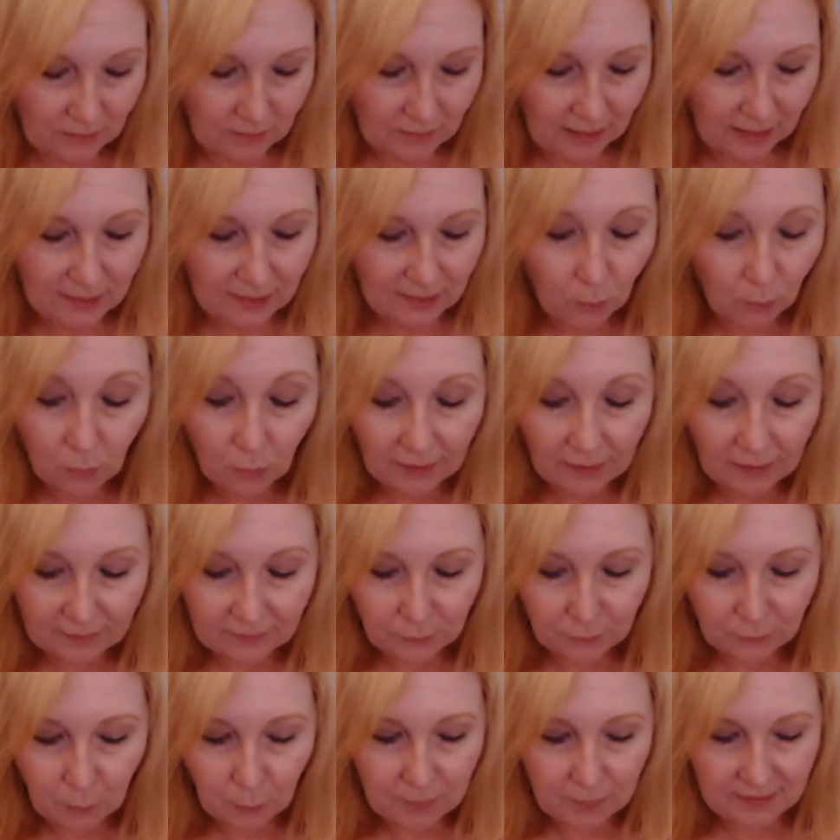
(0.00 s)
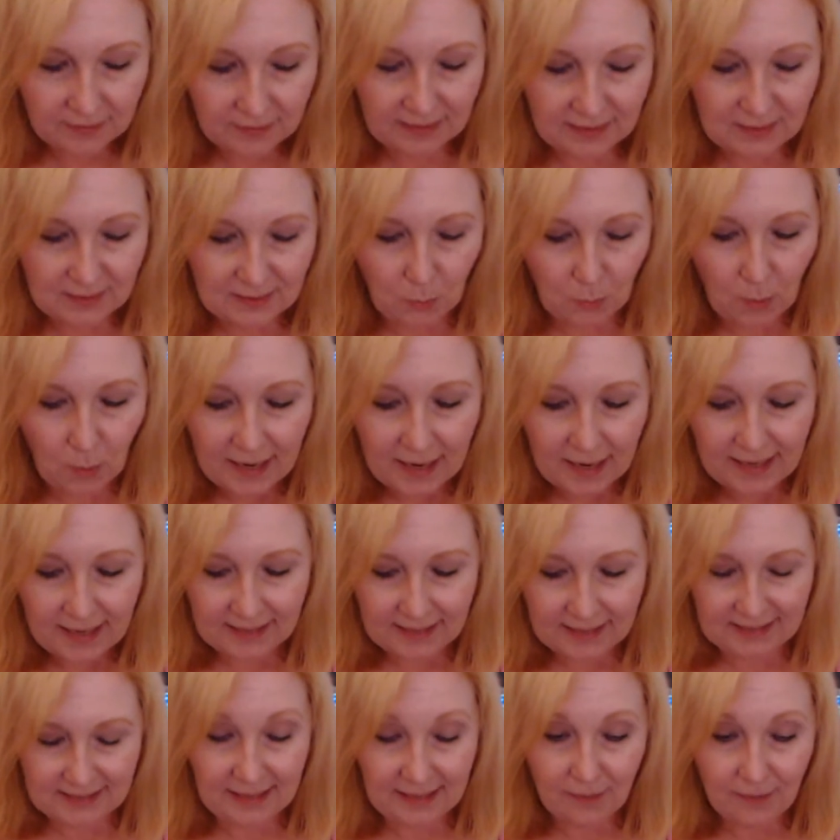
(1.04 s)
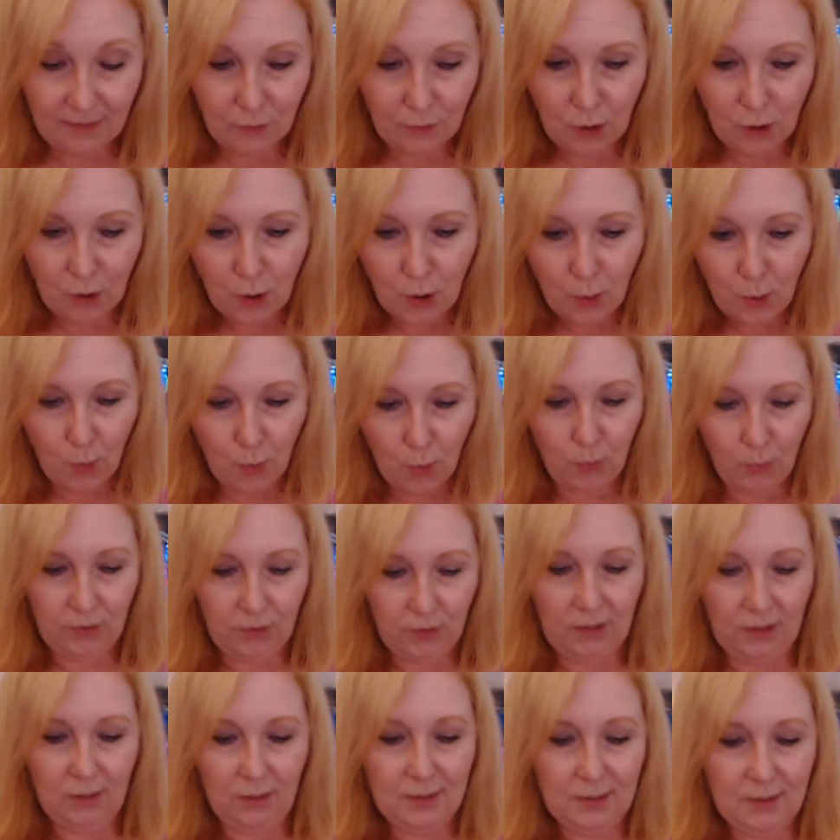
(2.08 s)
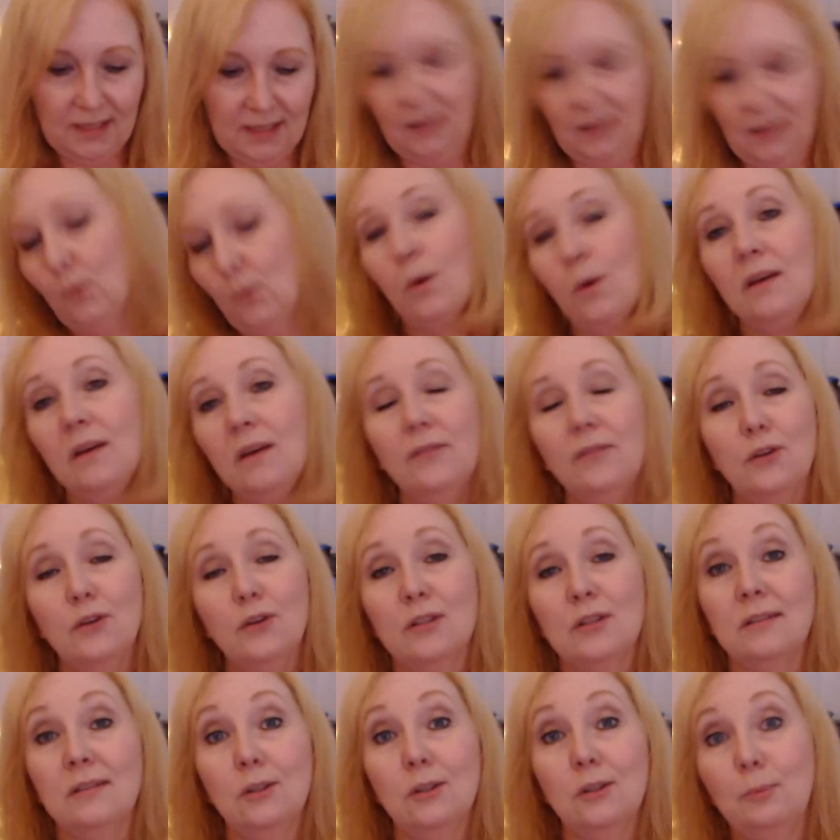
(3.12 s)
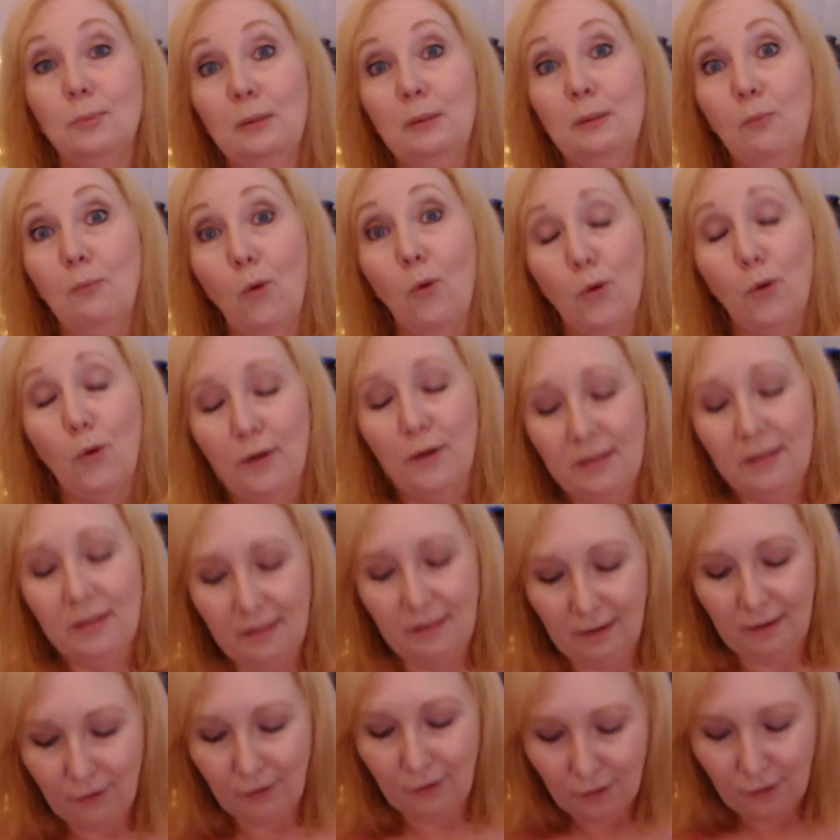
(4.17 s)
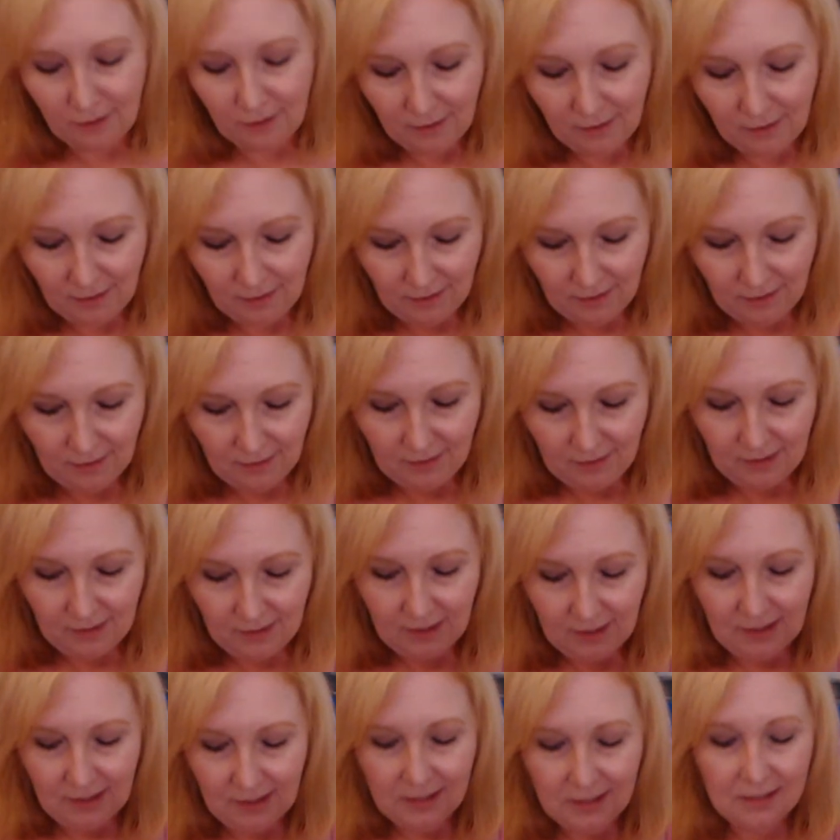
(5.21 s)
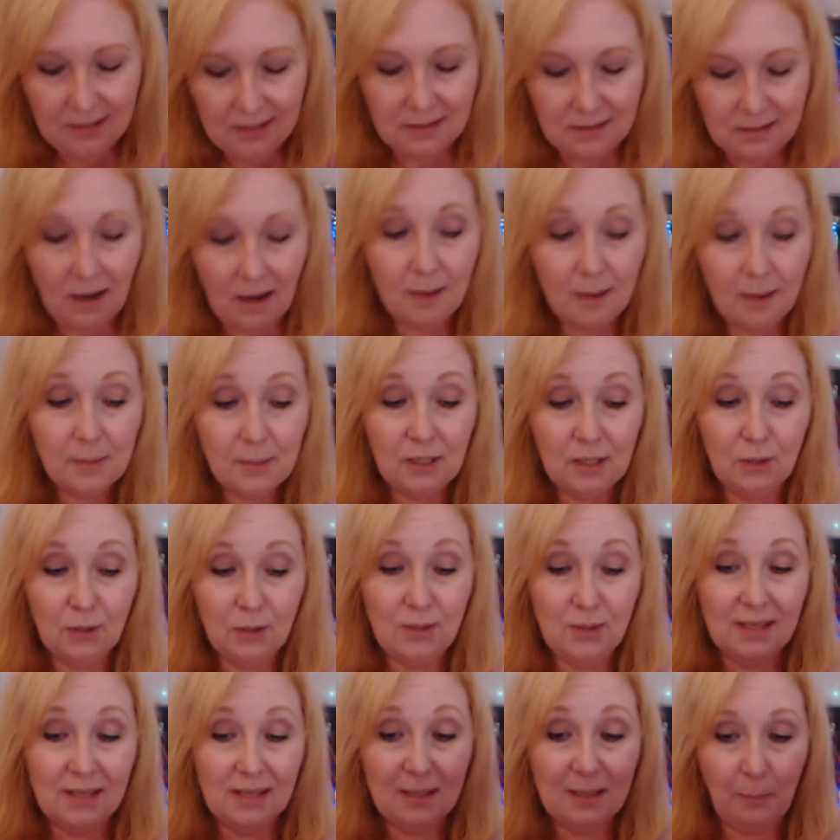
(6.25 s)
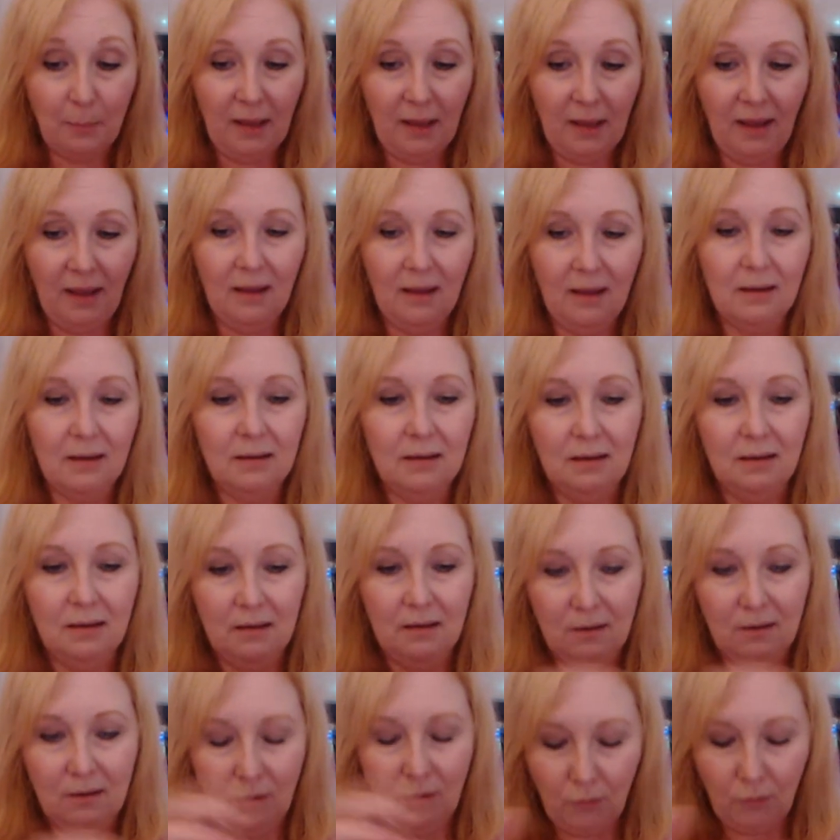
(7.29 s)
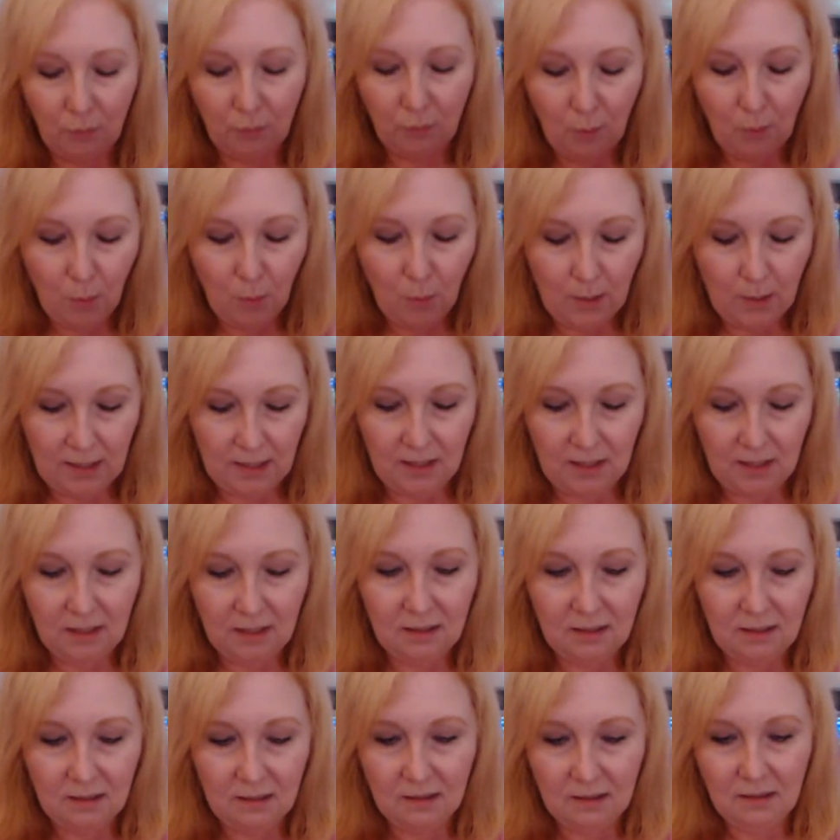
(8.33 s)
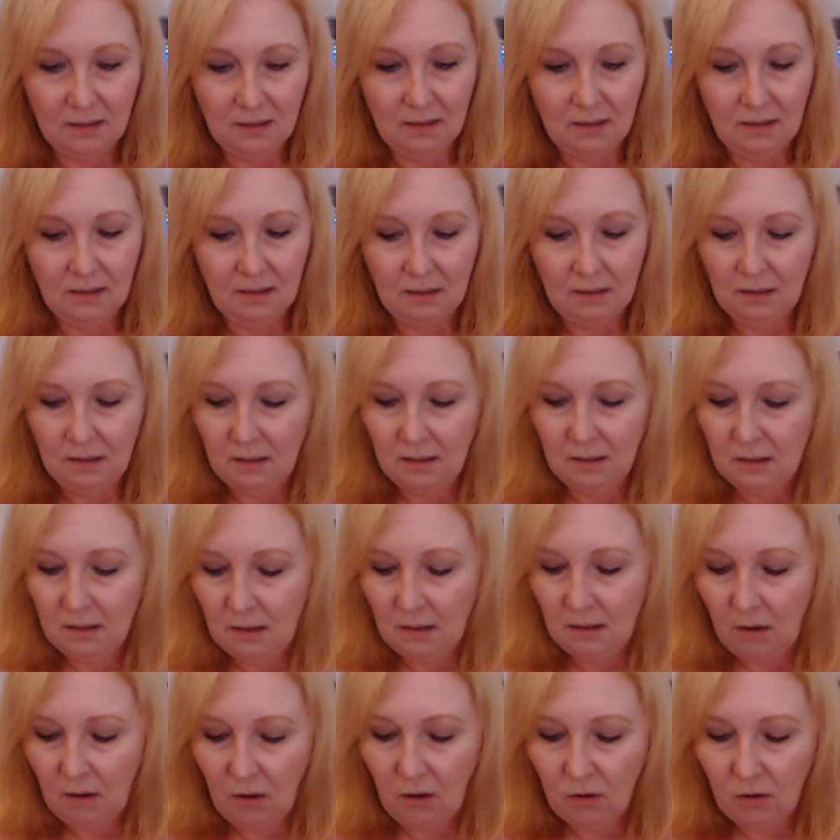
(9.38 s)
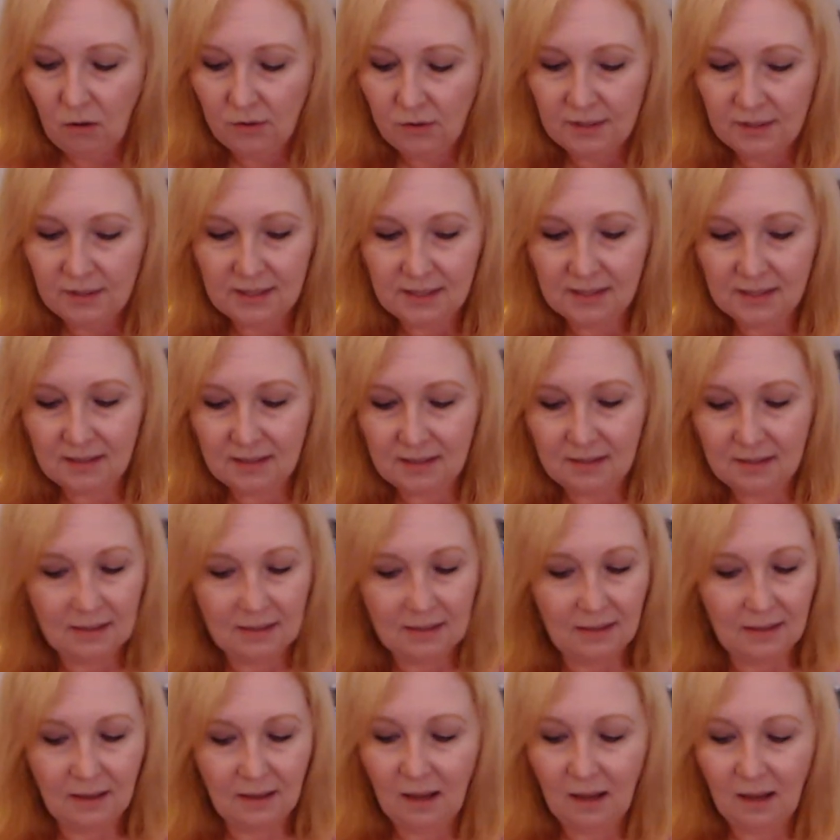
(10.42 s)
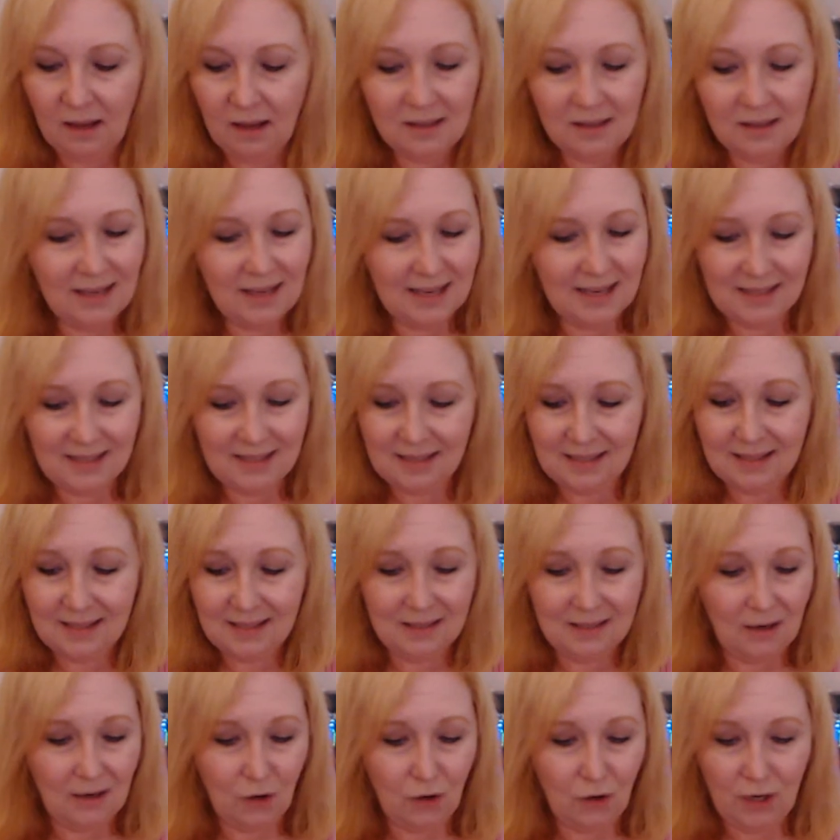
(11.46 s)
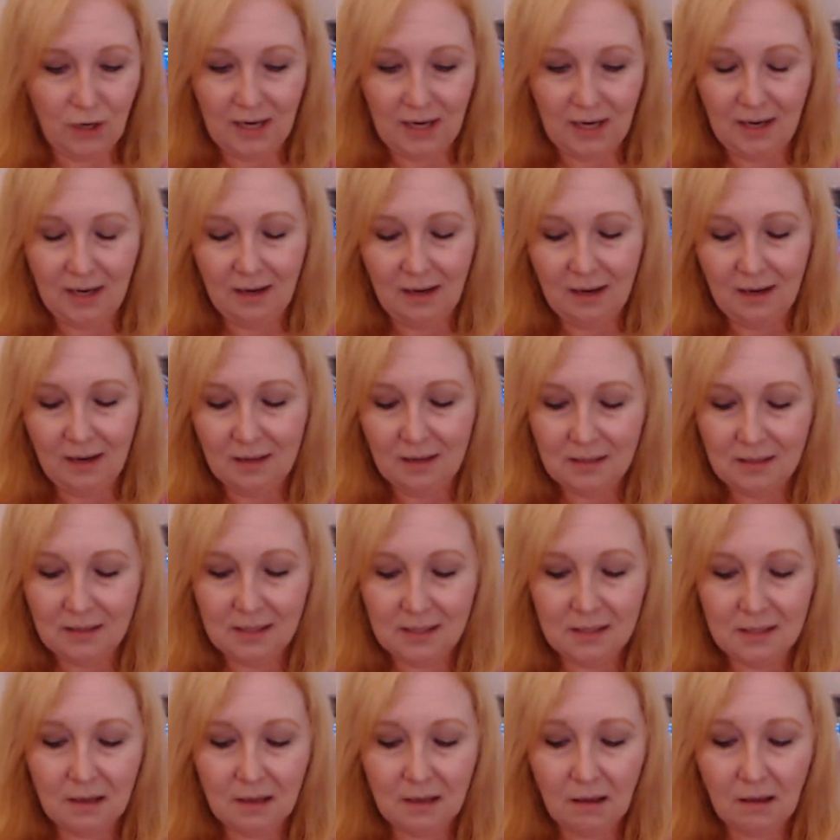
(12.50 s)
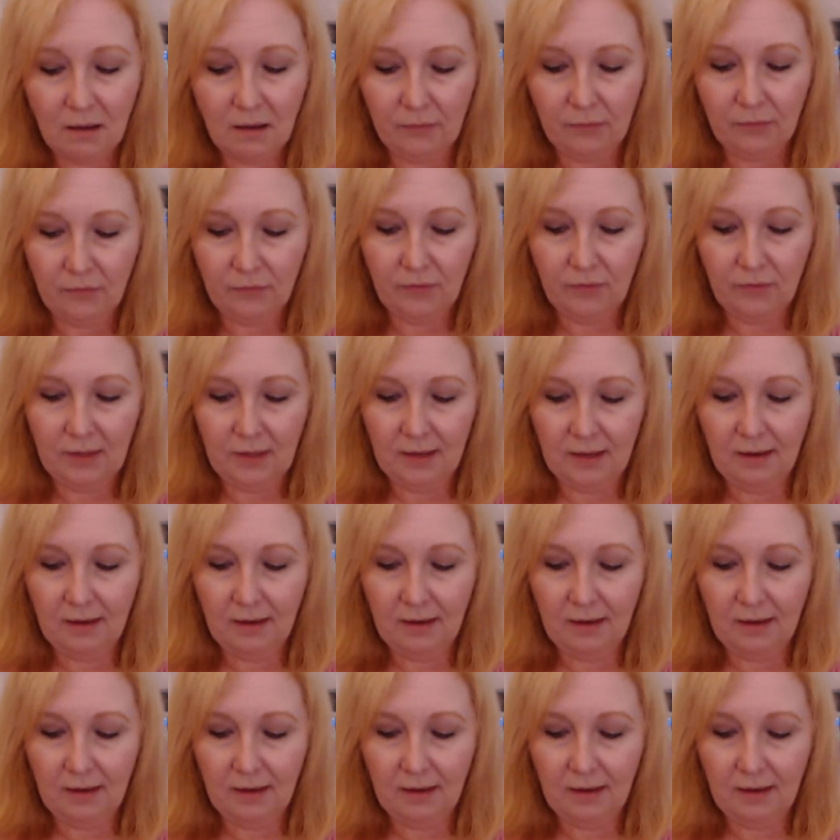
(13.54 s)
I don't like throwing things away because I never know. What if there's a little bit more in there? So I'm going to use this bag to throw away all this unnecessary stuff that